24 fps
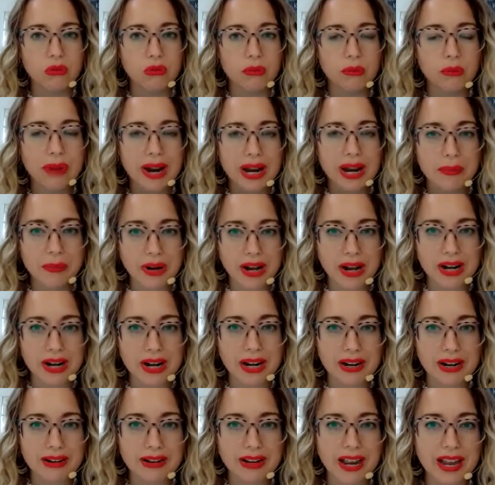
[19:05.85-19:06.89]
my
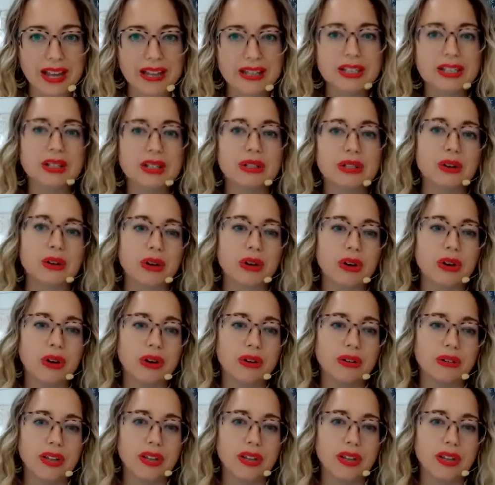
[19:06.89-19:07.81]
body and to learn